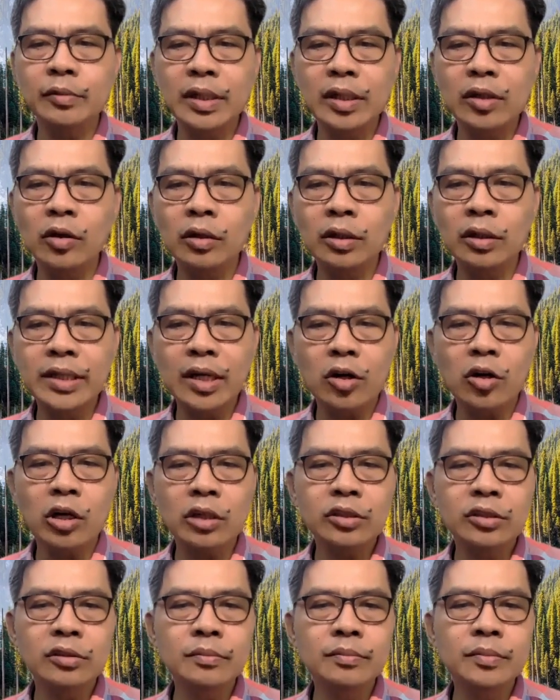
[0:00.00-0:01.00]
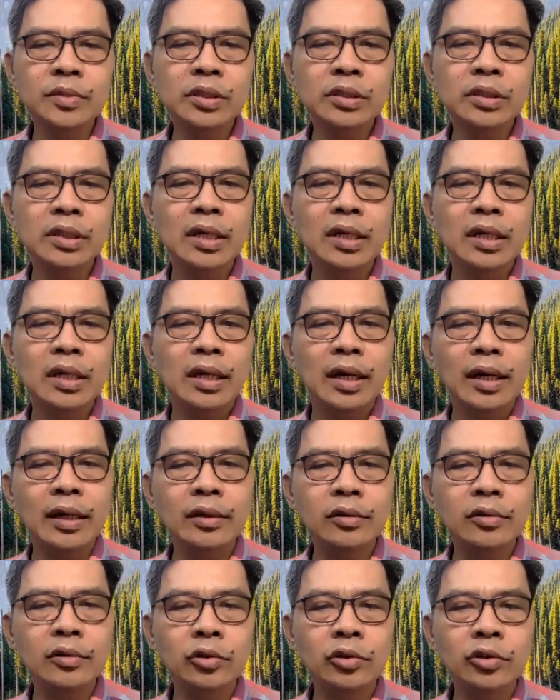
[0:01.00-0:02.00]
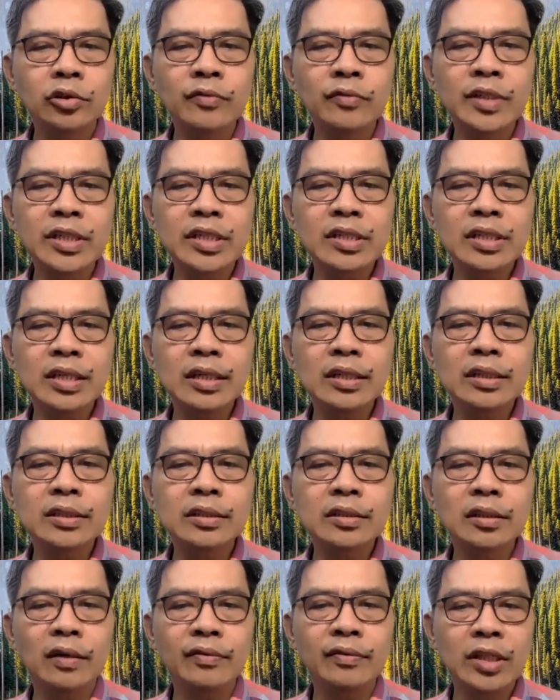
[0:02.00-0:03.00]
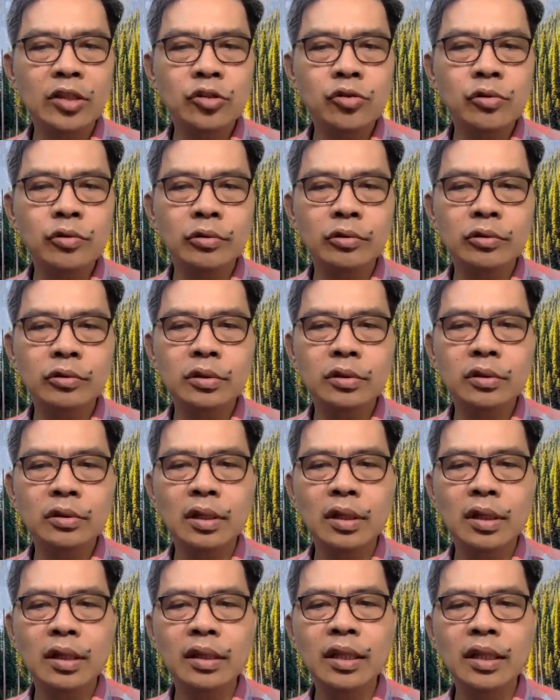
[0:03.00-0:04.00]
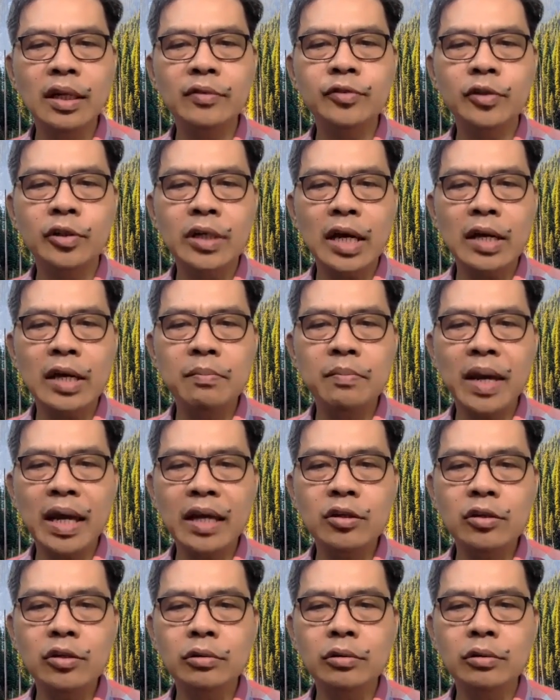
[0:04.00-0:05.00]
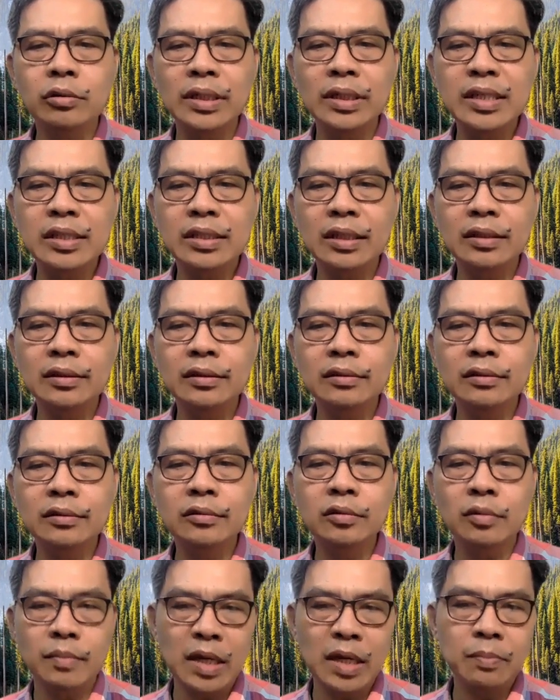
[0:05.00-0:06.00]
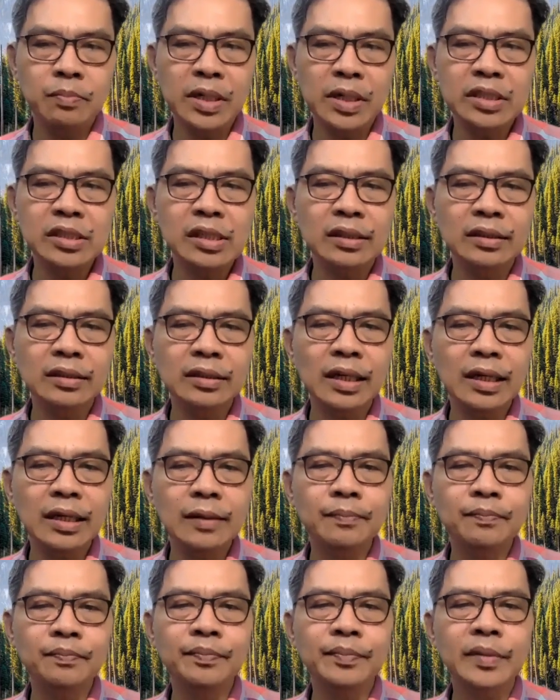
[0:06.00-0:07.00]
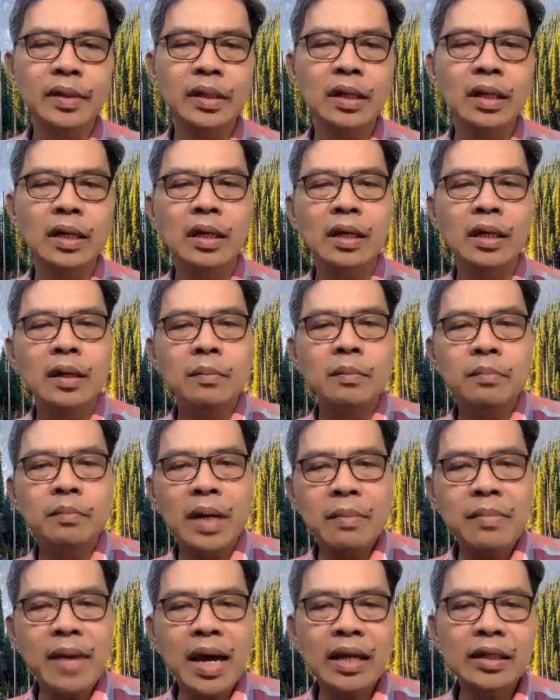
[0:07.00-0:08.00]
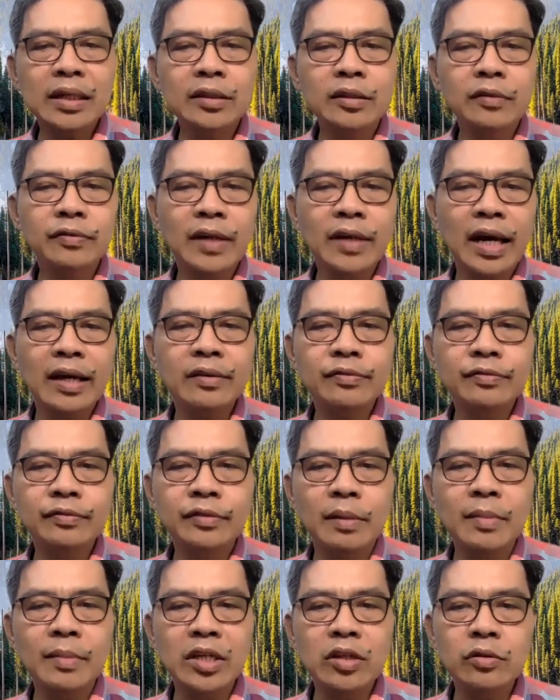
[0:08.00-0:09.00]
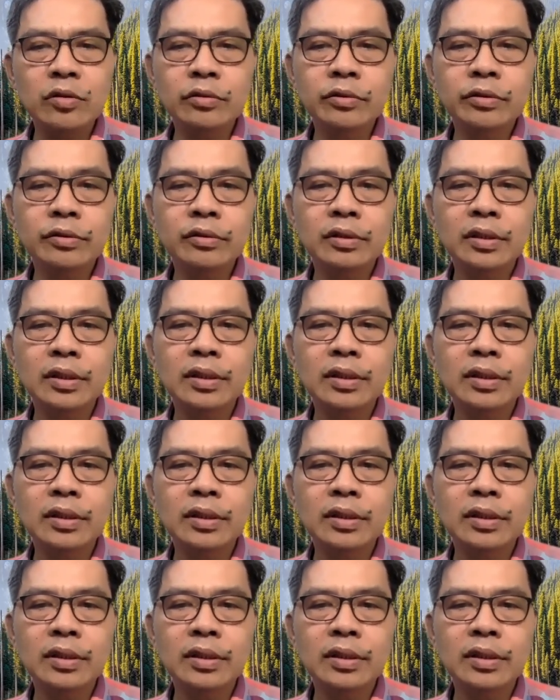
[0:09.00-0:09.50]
with all the customs and controversies of the Jews. Therefore, I beg you to listen to me patiently. My manner of life from my youth,